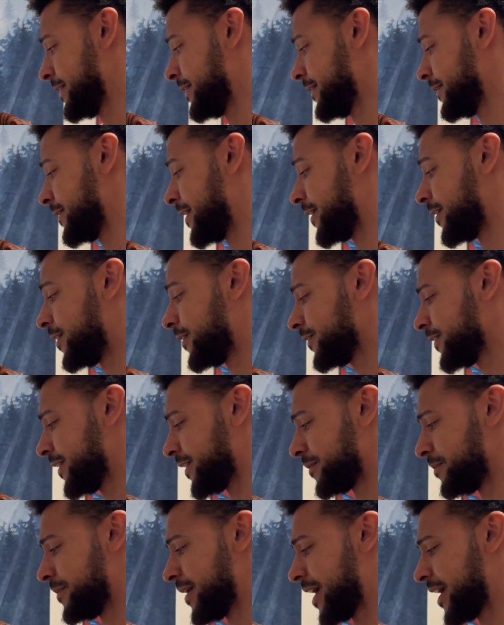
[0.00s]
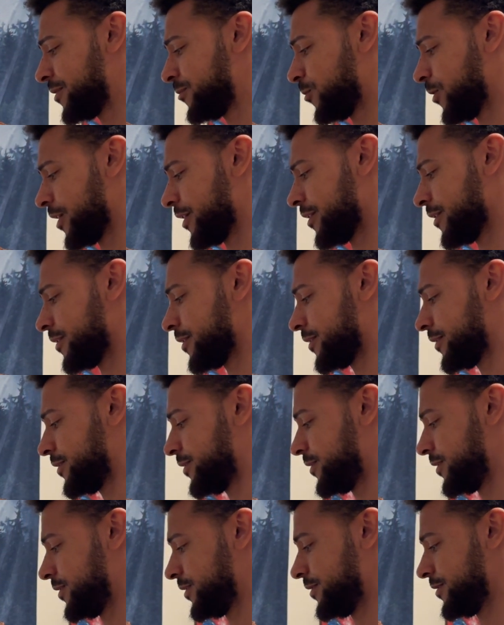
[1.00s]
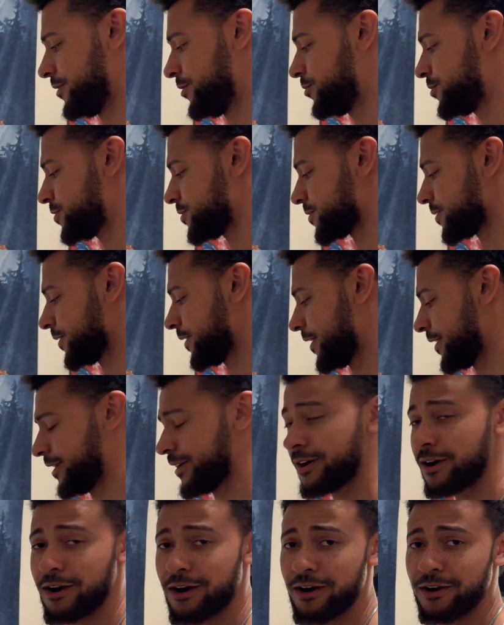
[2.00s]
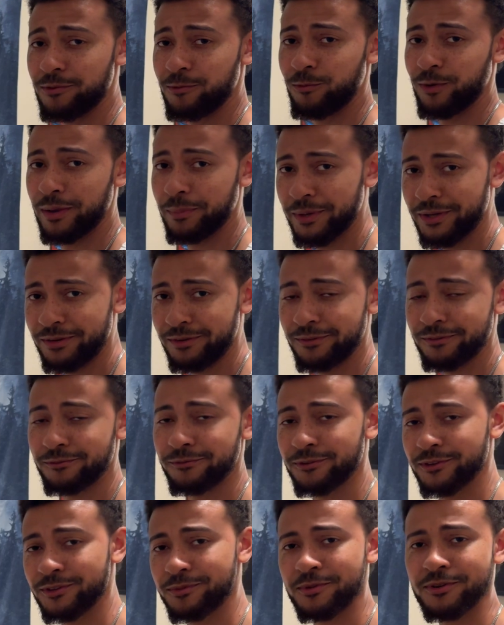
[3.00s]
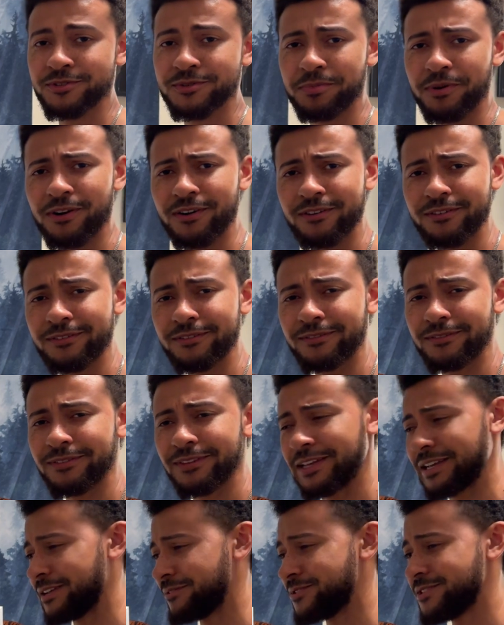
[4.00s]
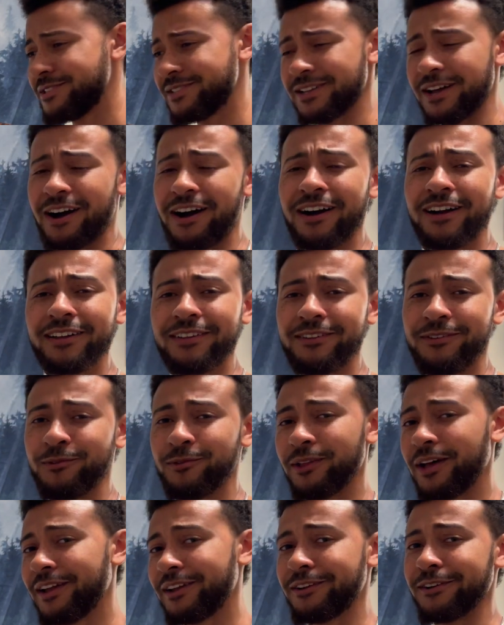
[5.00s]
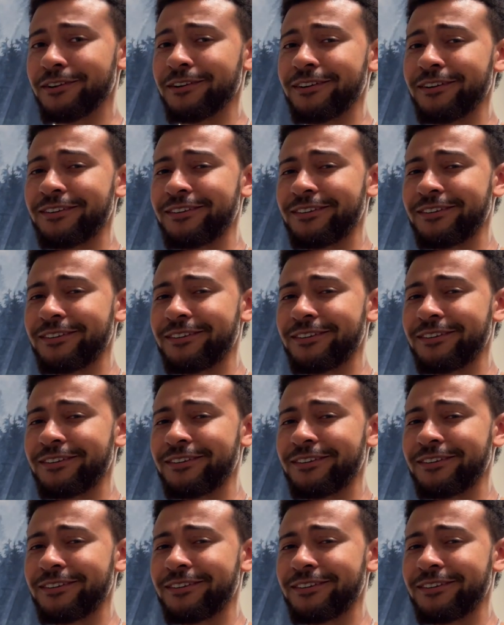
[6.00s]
that unlike men where you just like hot women for the most part, like if she's hot, you like her.